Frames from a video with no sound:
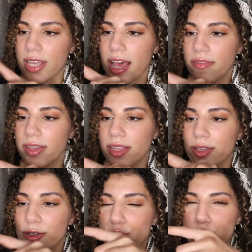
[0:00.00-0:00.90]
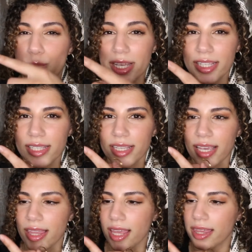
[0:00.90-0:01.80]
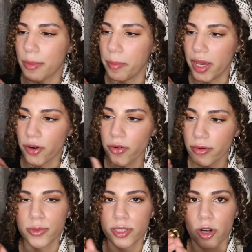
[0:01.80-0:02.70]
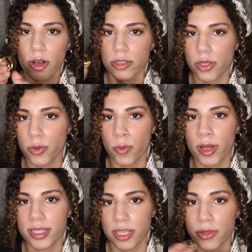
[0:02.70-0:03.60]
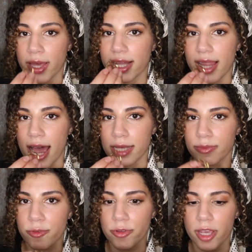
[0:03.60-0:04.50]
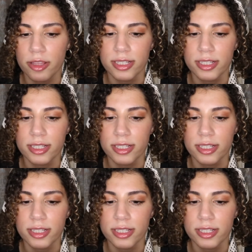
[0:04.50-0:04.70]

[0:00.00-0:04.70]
have like a little twist in like the metal. These ones are also the ones that you like clasp through the other